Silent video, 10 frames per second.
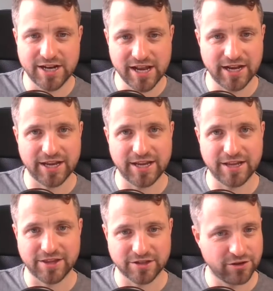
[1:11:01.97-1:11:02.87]

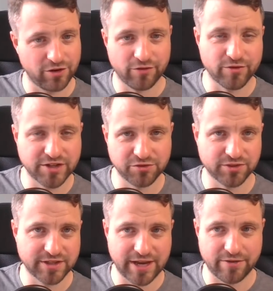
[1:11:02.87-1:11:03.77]
clearly there's a lot of
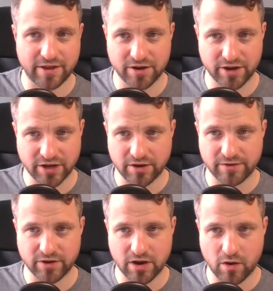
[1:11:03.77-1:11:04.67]
resources out there that i don't
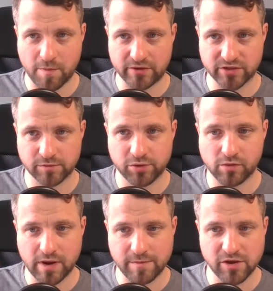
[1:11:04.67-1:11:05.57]
even know about so
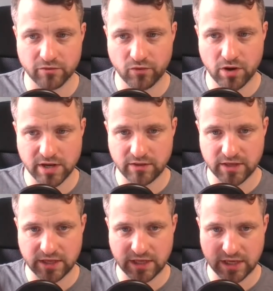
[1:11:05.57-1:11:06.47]
paul maybe you can write in
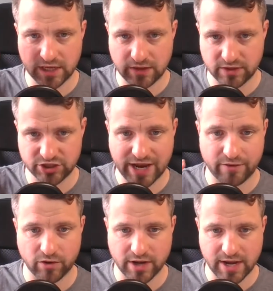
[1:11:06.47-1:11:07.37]
the in the
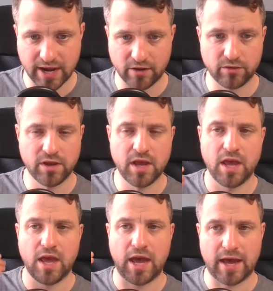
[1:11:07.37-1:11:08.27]
chat right now
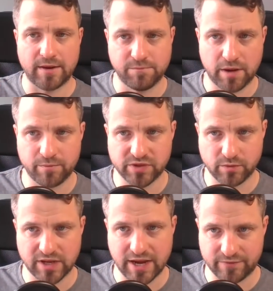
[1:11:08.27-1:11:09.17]
and pub so
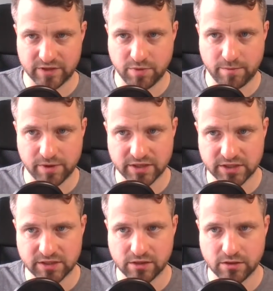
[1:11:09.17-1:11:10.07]
we can have this
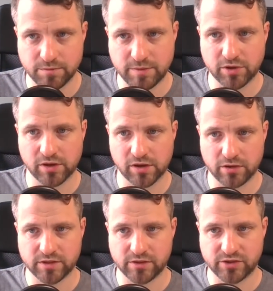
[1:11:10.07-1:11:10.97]
published so that people can
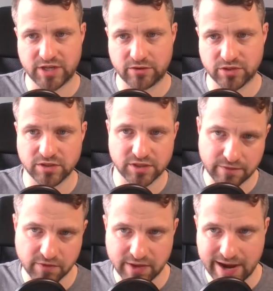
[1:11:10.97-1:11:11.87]
go to those channels and just
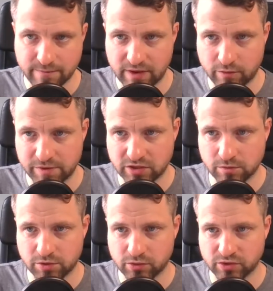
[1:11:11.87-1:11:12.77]
give the name that would be
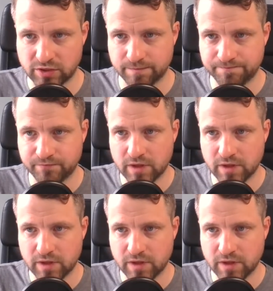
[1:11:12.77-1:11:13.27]
super awesome